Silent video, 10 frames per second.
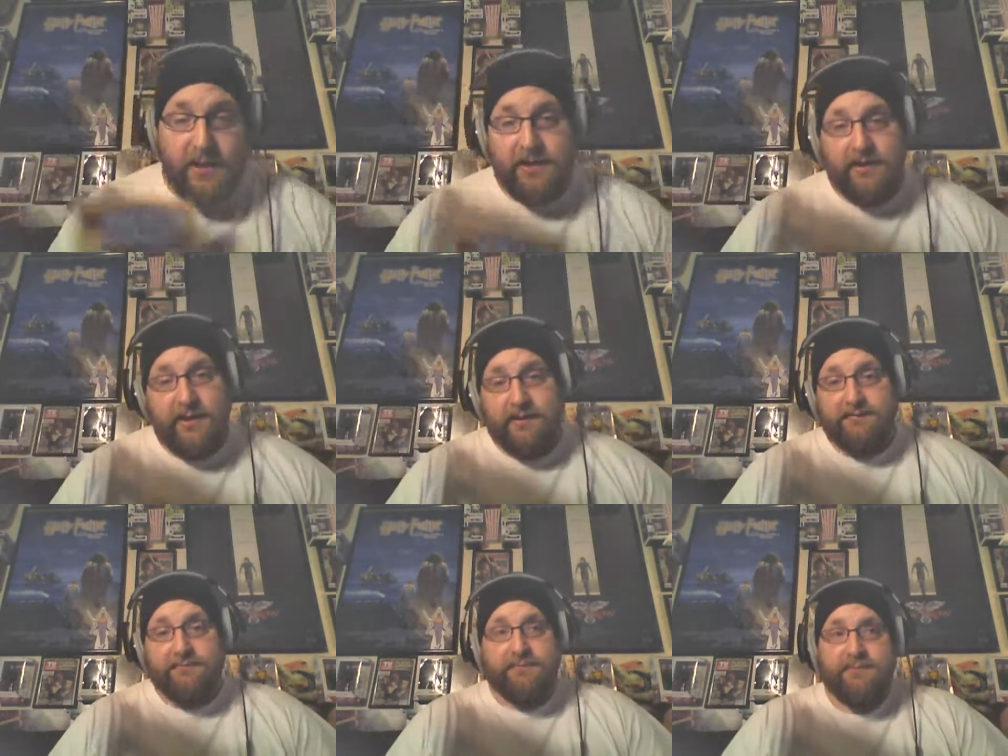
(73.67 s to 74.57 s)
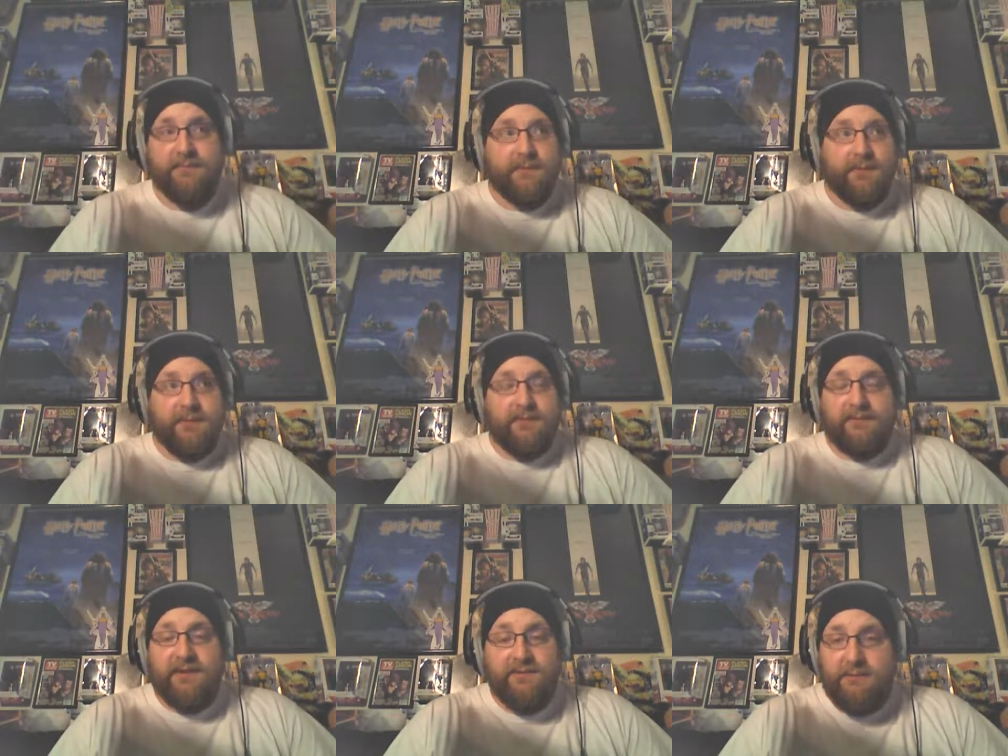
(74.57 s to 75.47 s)
I I
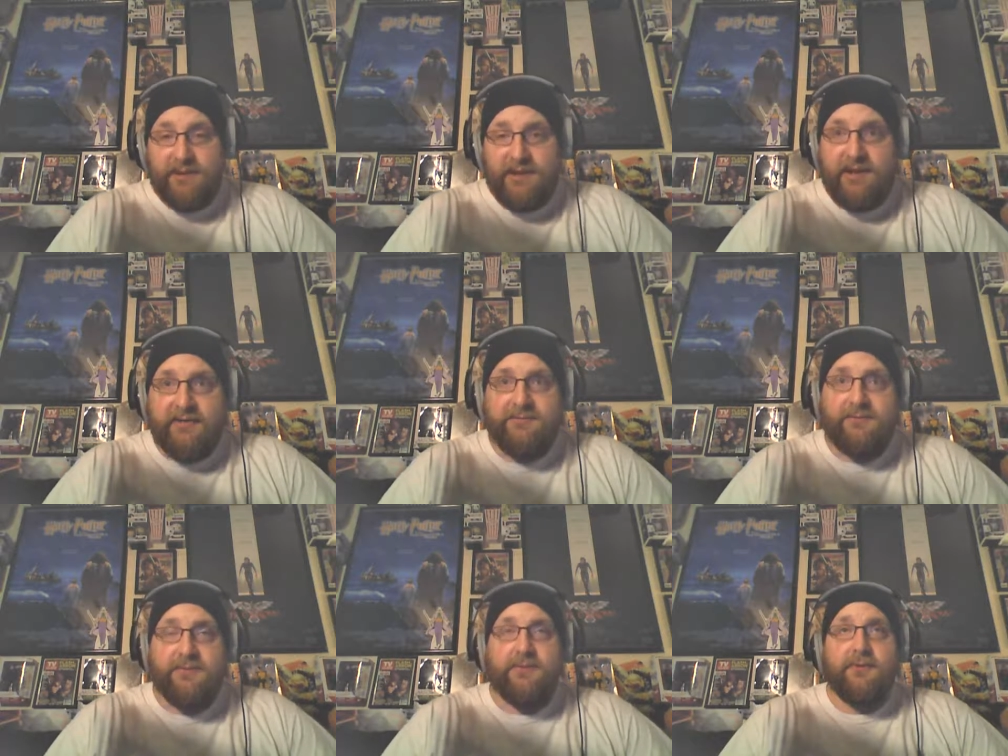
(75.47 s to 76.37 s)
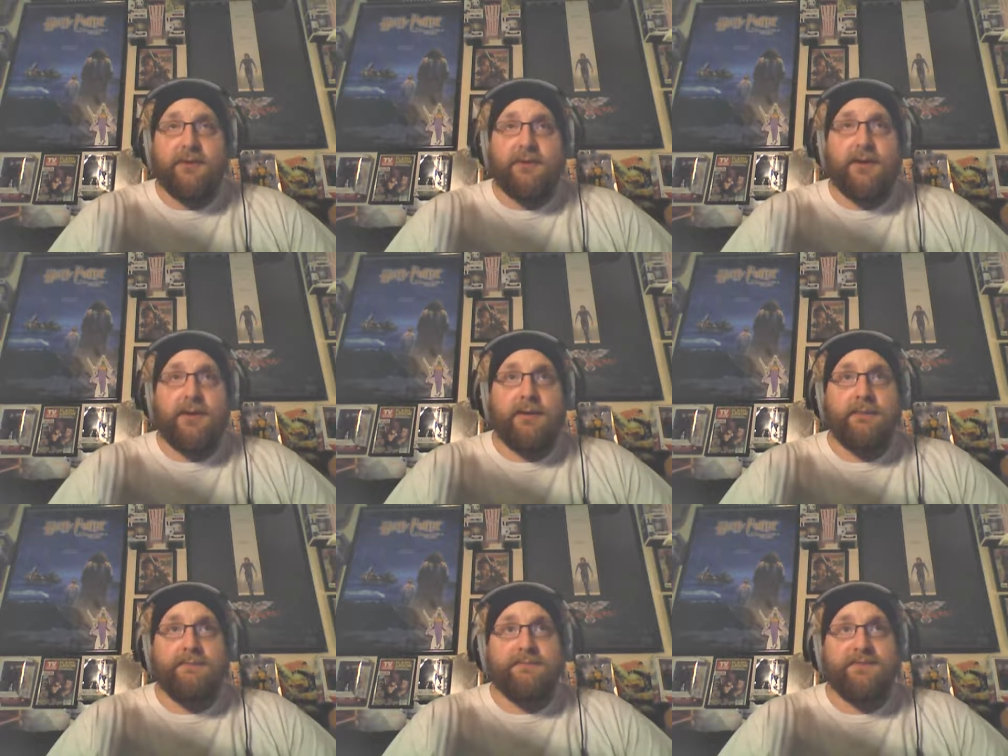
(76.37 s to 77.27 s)
never really cared for Thor.
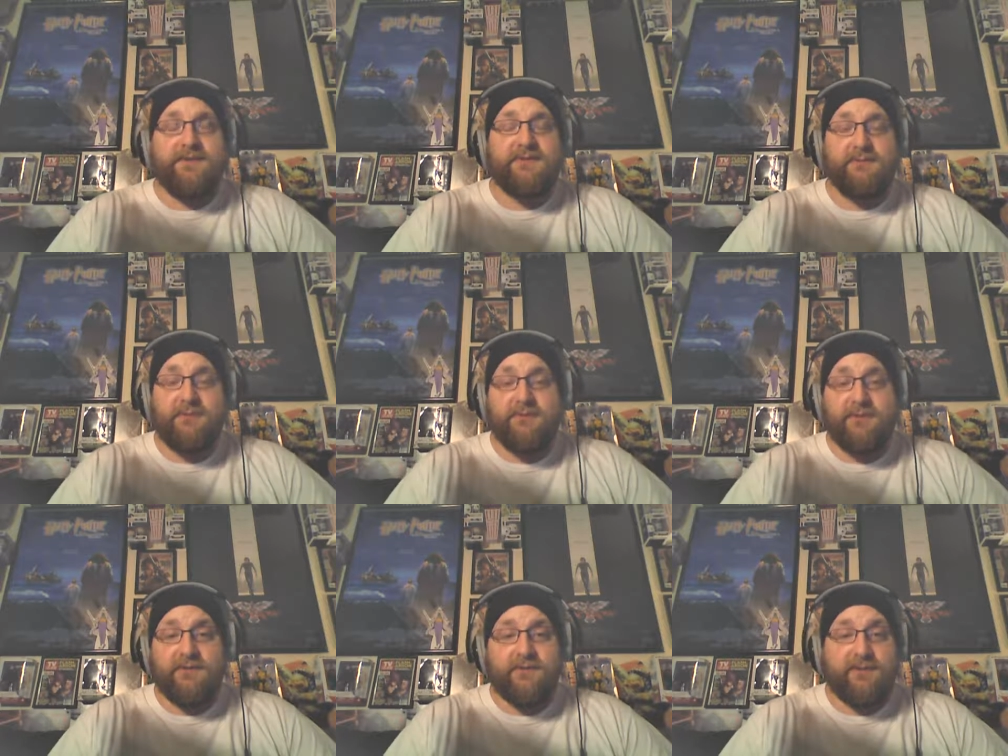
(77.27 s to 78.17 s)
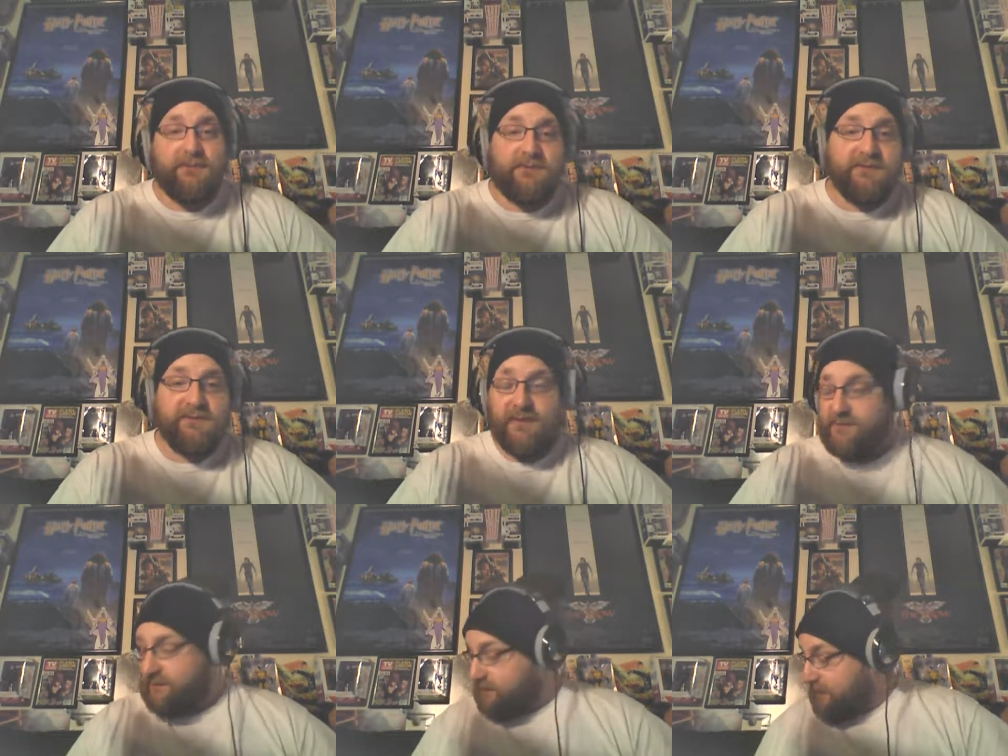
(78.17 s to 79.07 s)
Um, his movies, the movies that
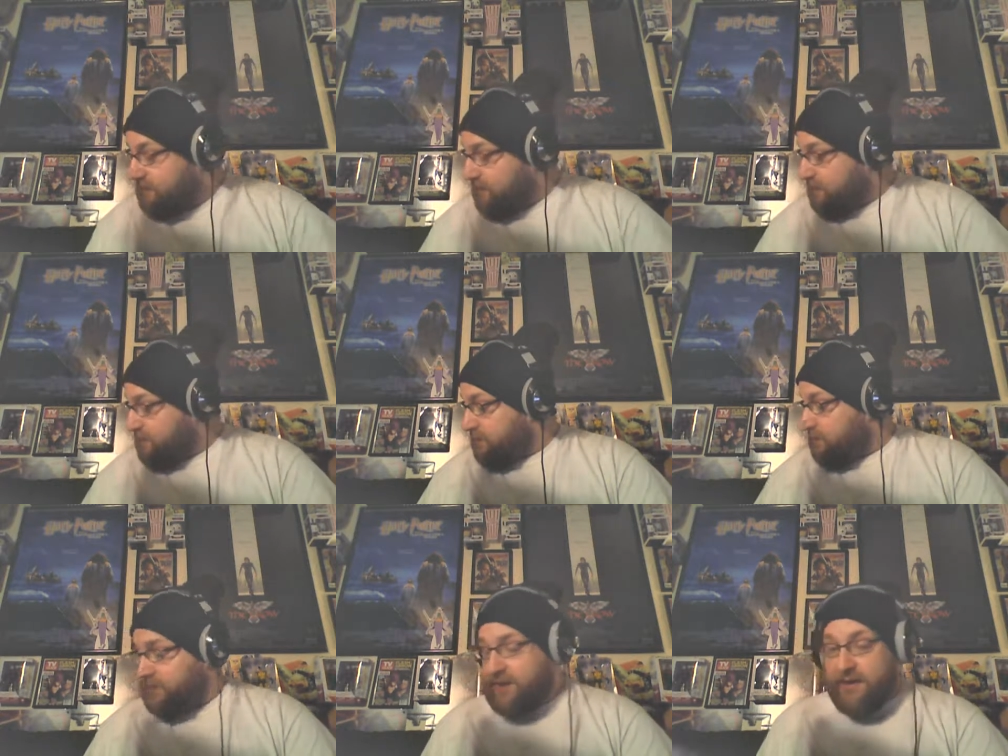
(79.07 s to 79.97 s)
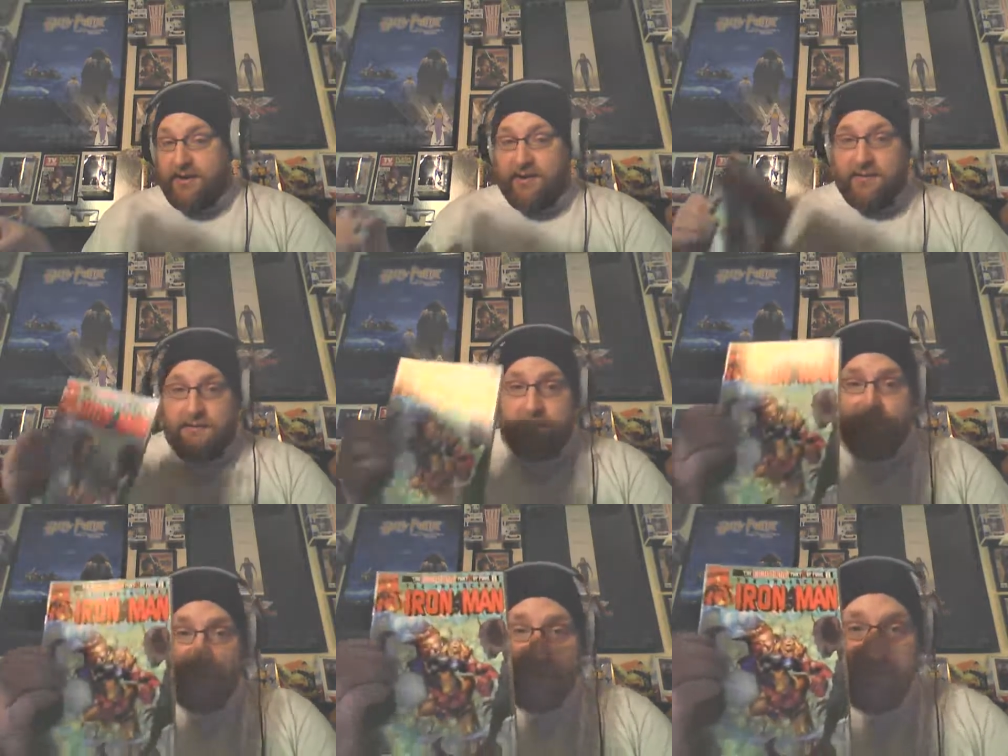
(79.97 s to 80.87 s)
just came out, were okay,
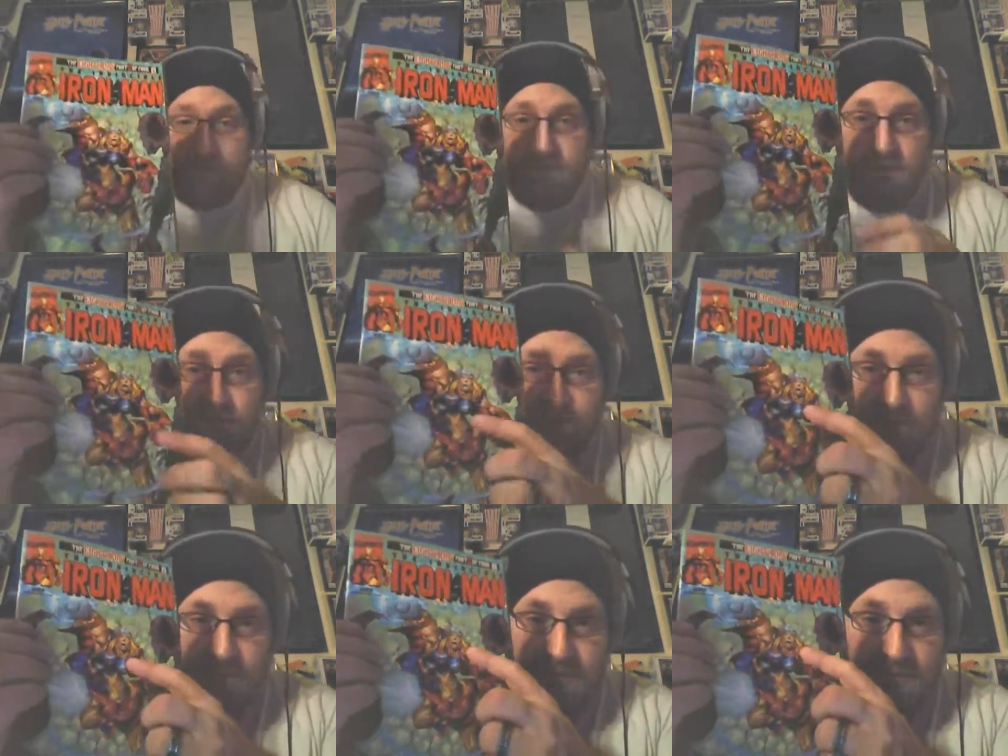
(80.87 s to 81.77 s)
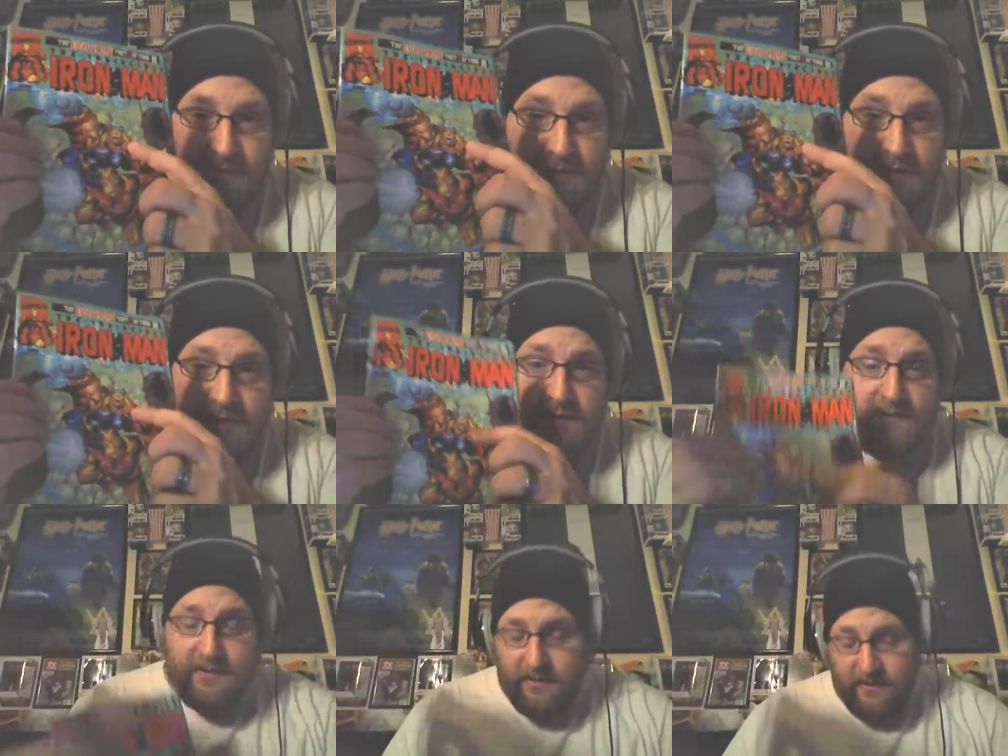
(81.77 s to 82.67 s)
but Thor again.
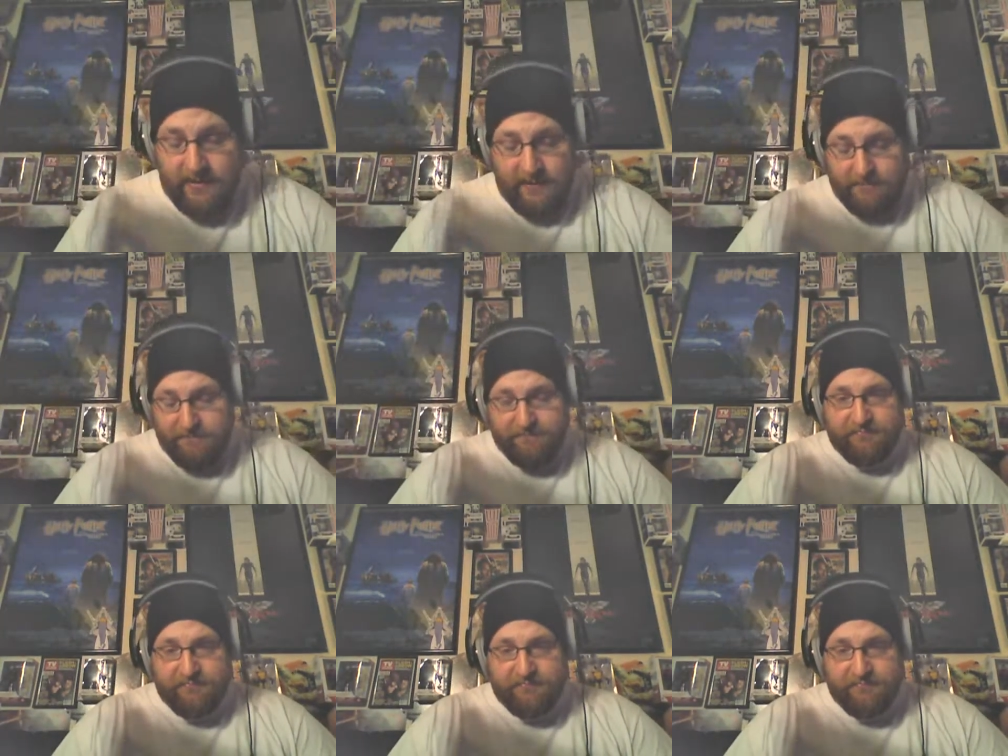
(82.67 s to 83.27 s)
Um,